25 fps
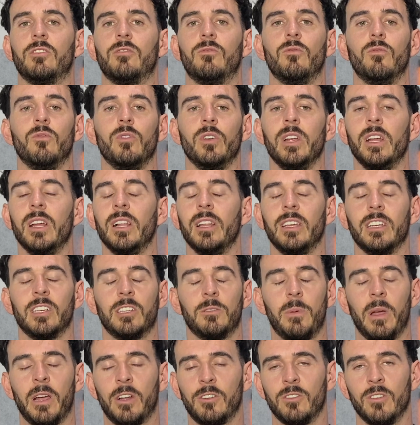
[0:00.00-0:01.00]
really a
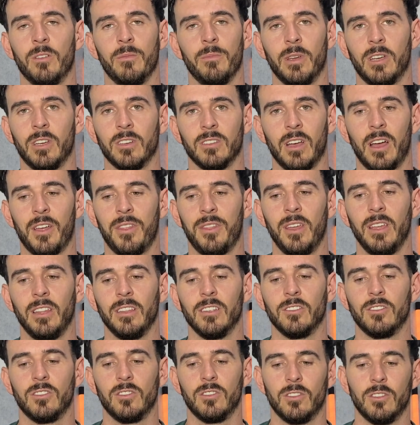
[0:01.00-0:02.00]
spectrum, because I think
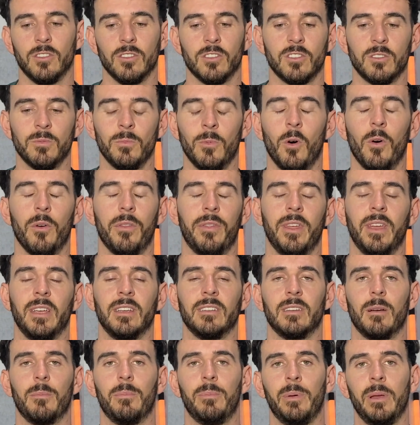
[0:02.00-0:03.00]
there's the small
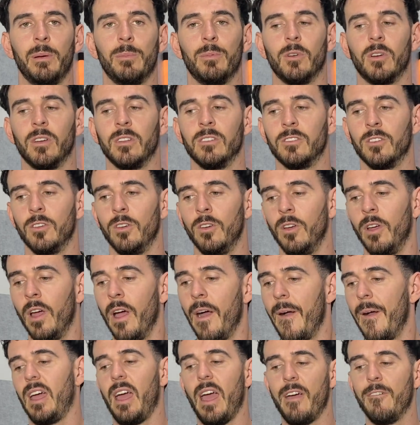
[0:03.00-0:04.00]
things that people can do
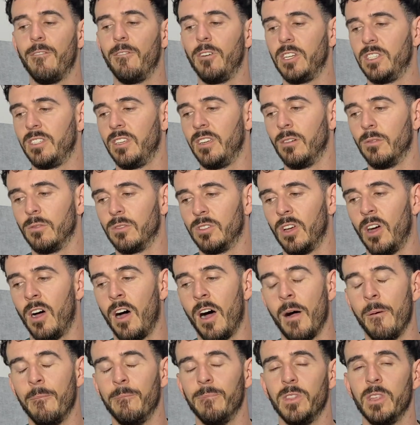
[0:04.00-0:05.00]
every single
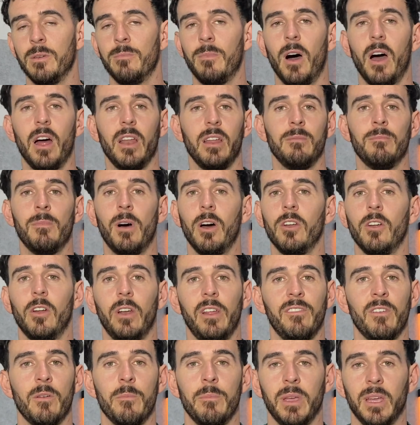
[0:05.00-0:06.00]
time. It might not
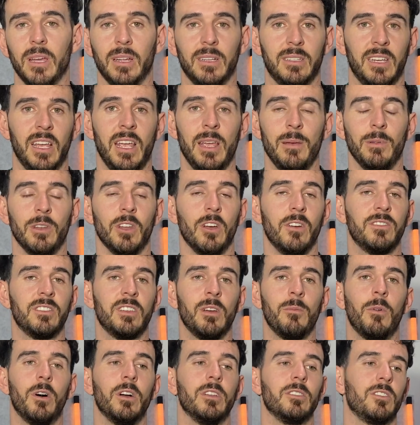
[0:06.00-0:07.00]
even be a team. If
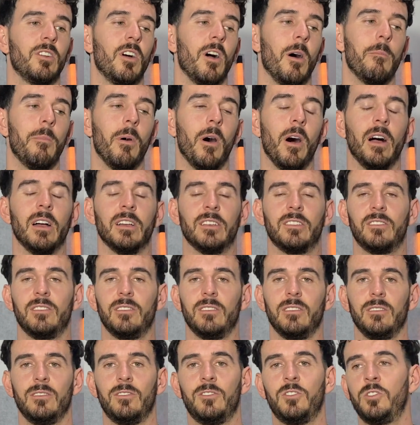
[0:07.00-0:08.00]
someone's got a bias
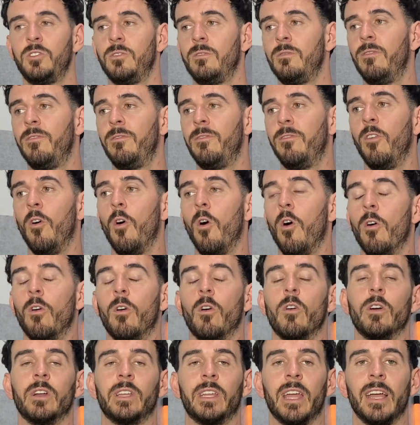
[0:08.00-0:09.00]
for
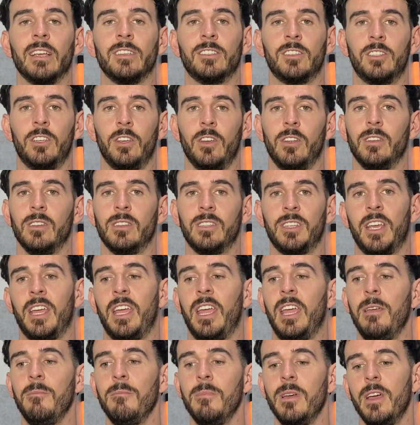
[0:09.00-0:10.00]
or against a certain
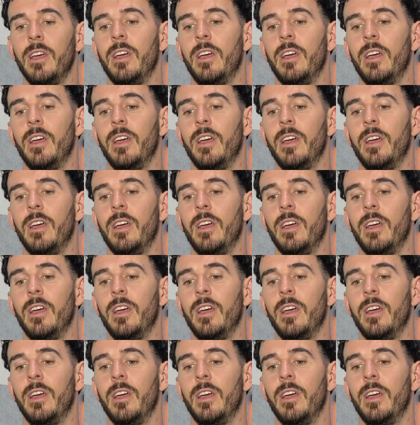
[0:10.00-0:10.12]
team.